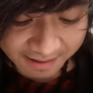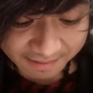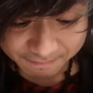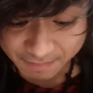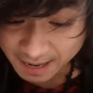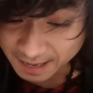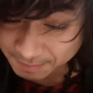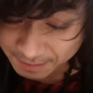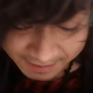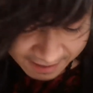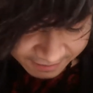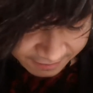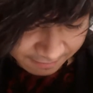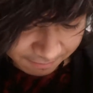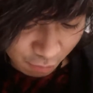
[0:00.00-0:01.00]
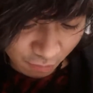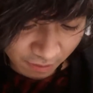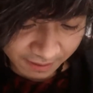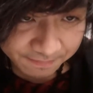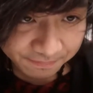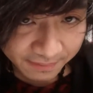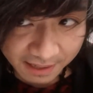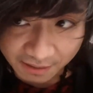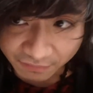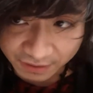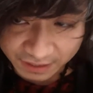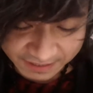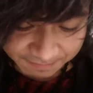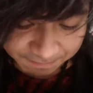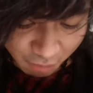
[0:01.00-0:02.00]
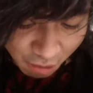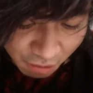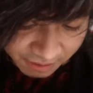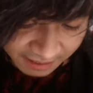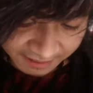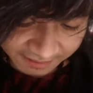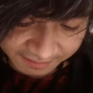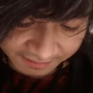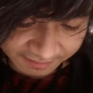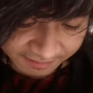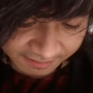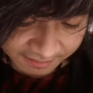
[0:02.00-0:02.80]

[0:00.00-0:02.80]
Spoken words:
Maybe that's the point. If it is broken,